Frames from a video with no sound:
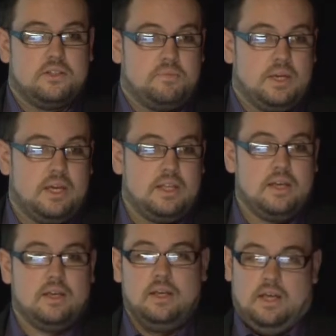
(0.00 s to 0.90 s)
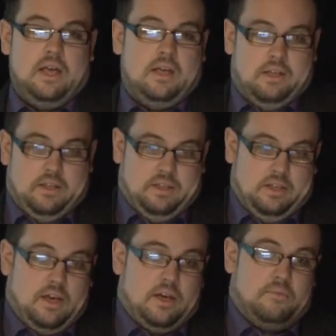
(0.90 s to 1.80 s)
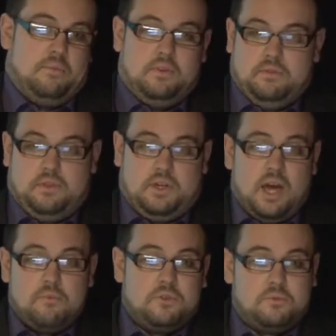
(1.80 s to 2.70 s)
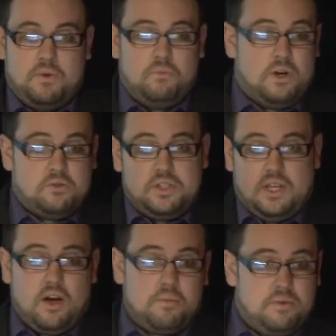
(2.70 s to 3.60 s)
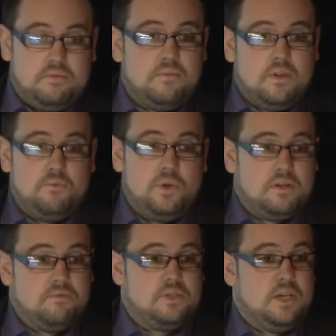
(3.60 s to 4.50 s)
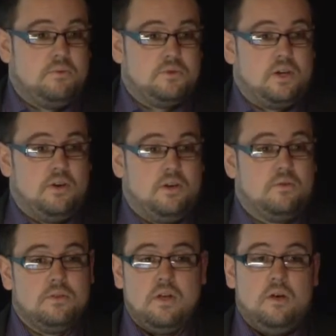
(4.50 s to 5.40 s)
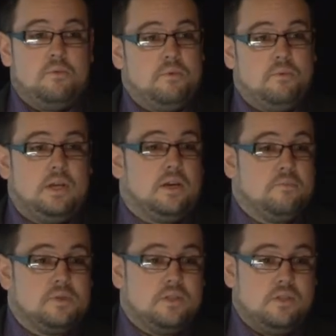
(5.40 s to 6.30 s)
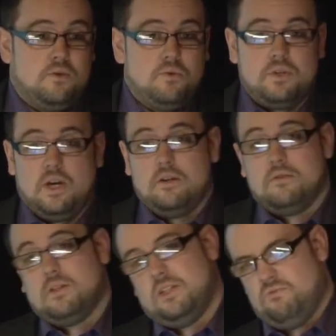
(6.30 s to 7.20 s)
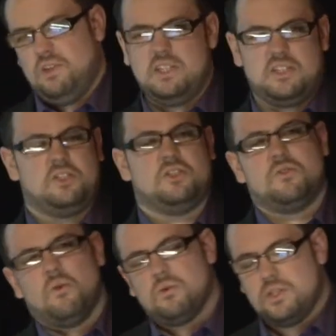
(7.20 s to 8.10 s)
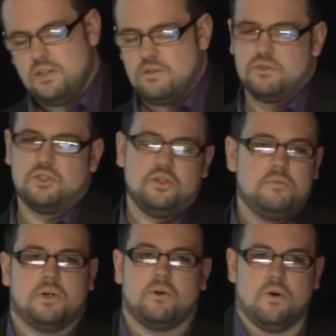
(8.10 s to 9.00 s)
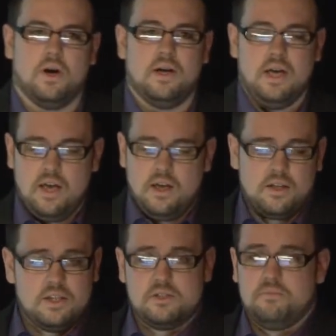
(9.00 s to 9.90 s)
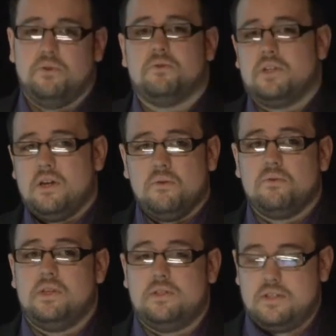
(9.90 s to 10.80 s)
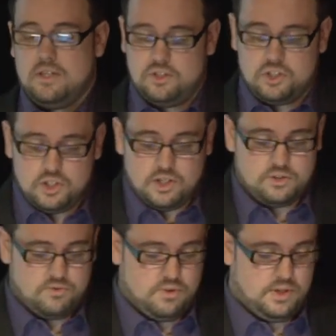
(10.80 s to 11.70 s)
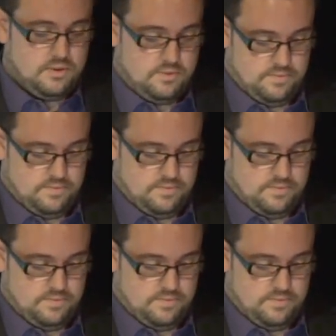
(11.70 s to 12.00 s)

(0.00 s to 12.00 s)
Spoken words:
at the beginning. The camera's been well set up and we can see what's going on. But when it comes to the audio, it's really distorted or super quiet. And it's important to get all these things just right.